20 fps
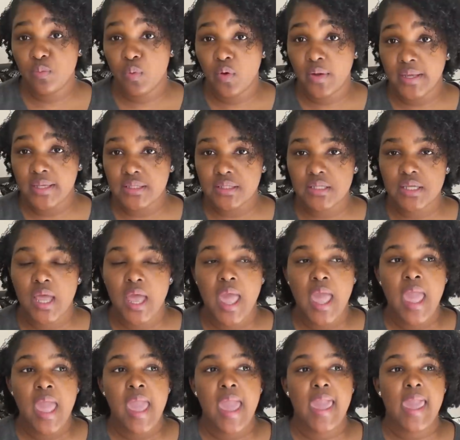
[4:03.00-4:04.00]
point
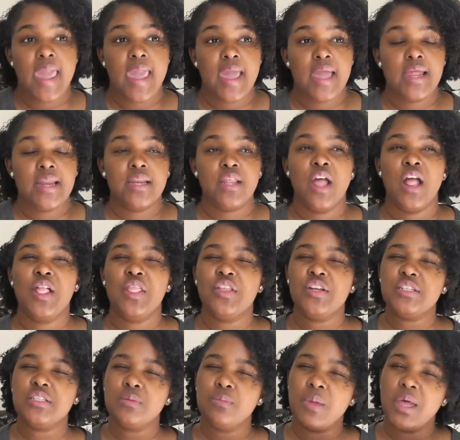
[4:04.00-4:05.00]
and
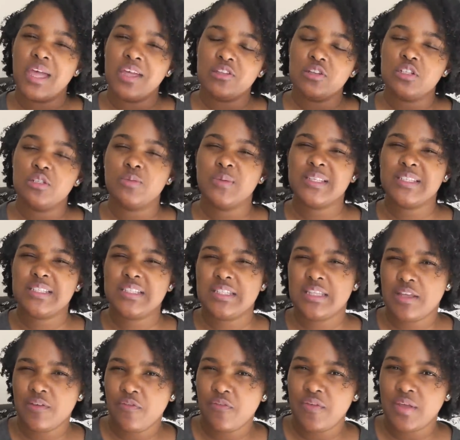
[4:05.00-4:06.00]
there's some other
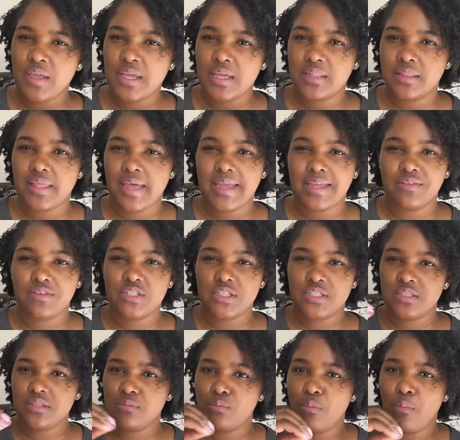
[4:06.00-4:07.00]
specific like
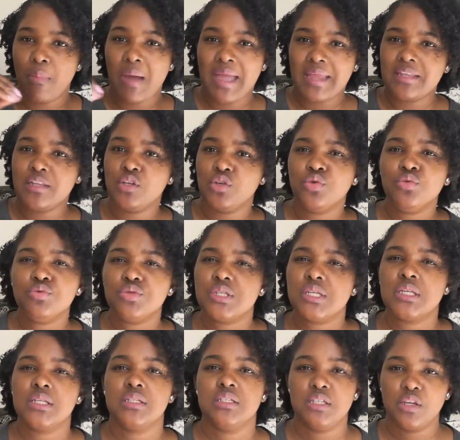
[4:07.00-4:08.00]
just
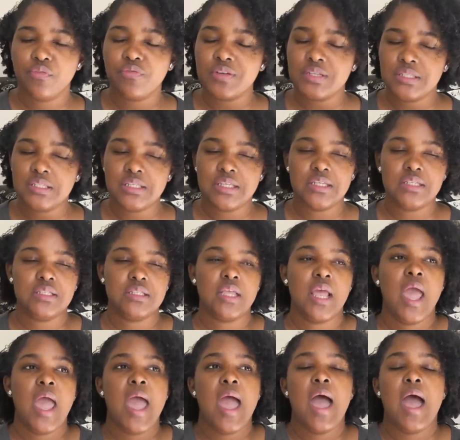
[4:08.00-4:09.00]
minute differences
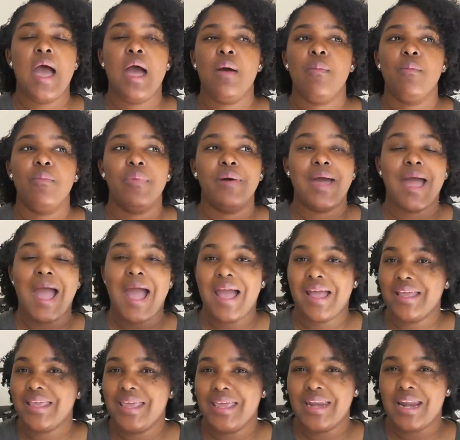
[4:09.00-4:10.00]
um, but
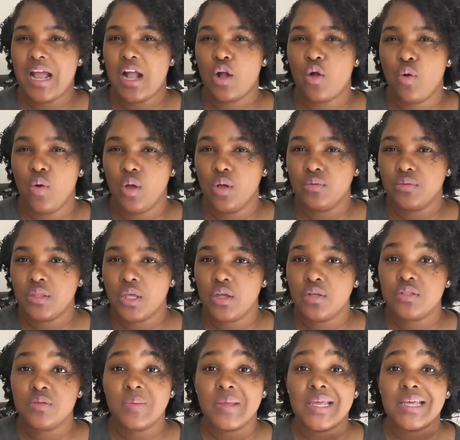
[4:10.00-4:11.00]
I cannot quote
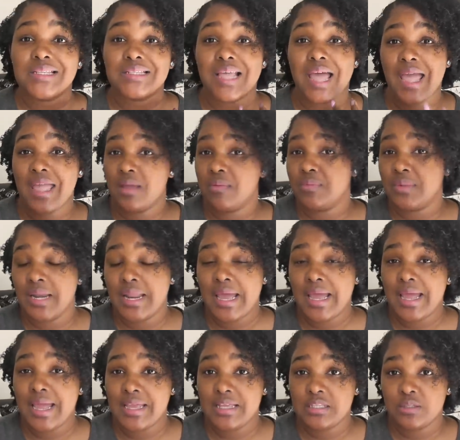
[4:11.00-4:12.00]
those because I am
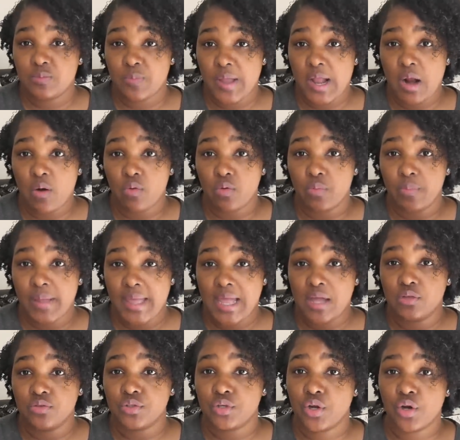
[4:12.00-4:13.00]
not a spiral
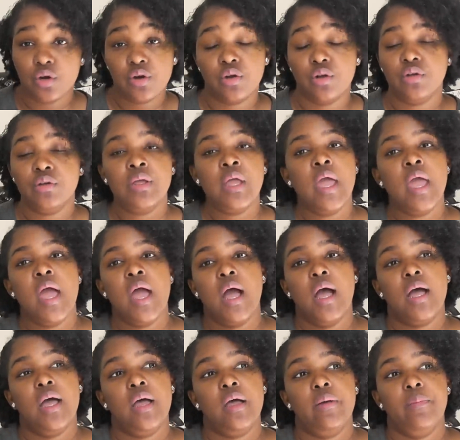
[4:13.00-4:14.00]
bound girl
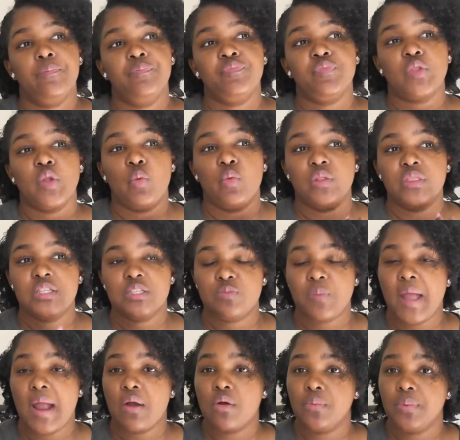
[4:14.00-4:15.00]
um, with
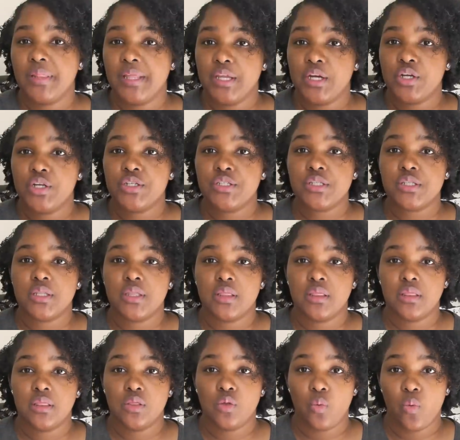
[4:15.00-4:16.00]
spiral planners
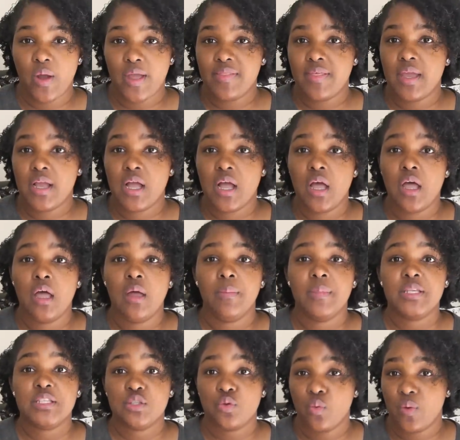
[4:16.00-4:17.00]
the way they come
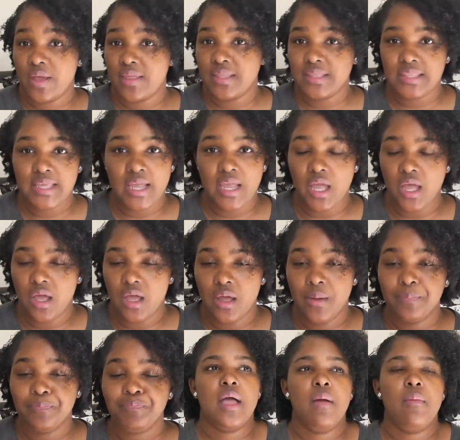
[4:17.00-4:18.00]
is the way that they
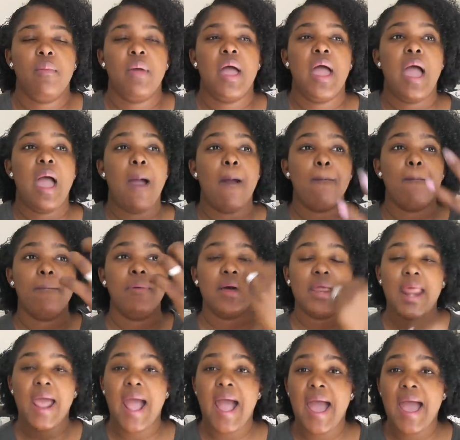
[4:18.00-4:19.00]
come um,
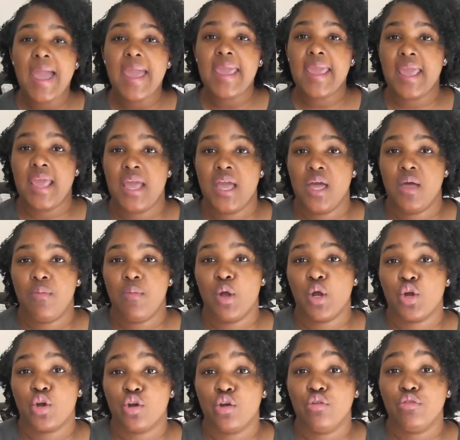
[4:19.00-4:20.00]
but I am a
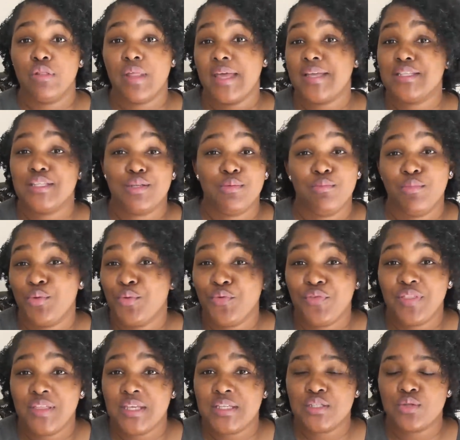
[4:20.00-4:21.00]
girl who likes to move
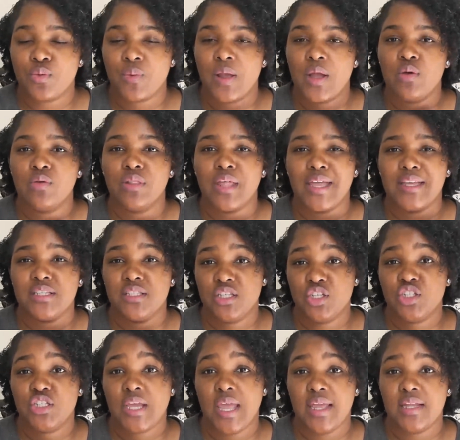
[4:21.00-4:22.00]
things around who likes to
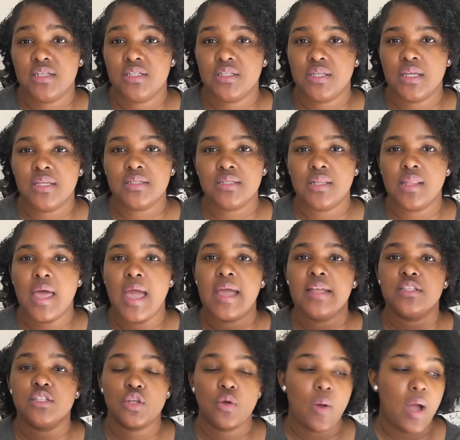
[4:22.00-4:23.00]
change things a
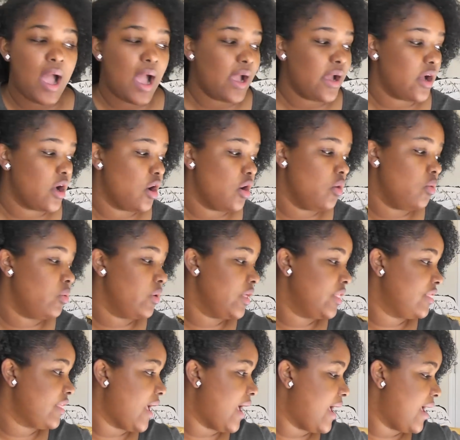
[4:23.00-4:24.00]
lot so I go
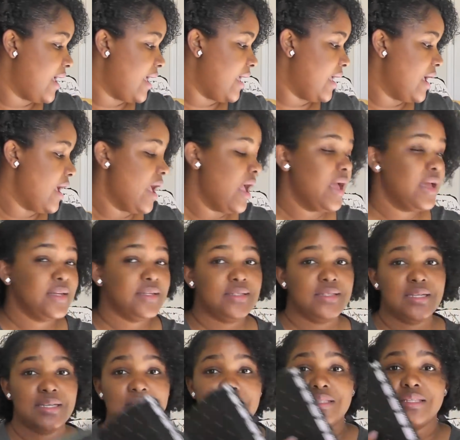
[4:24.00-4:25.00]
with a
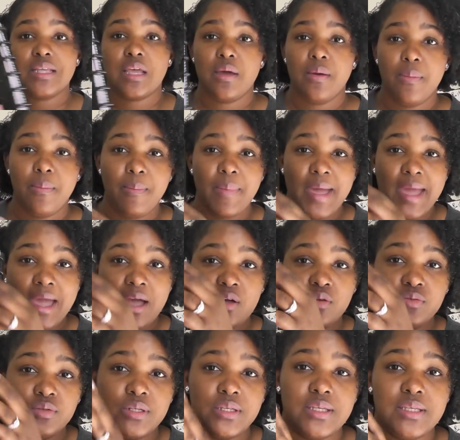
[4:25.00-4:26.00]
disc
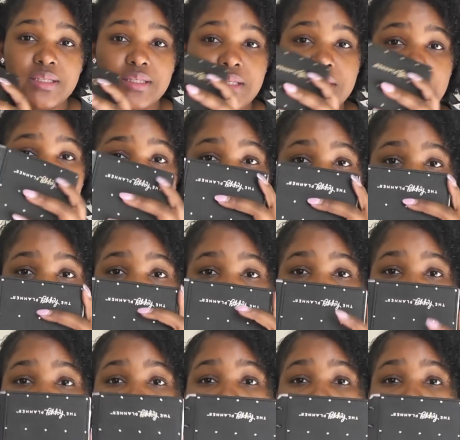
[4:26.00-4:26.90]
bound system